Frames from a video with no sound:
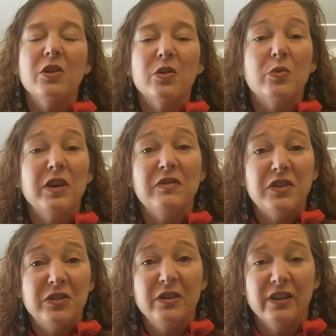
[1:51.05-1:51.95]
We have
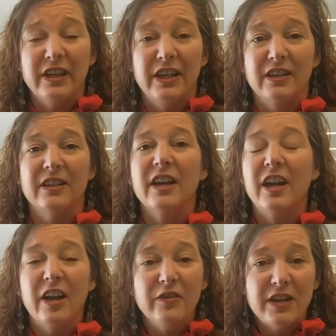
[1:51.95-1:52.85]
tutoring at
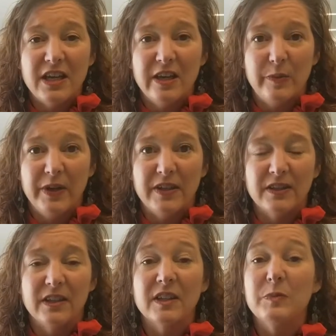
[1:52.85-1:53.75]
every campus.
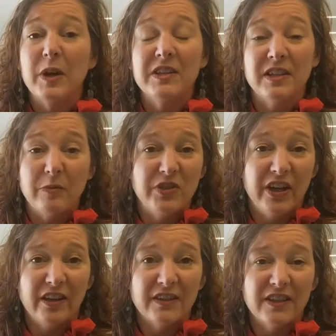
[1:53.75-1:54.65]
It's by subject.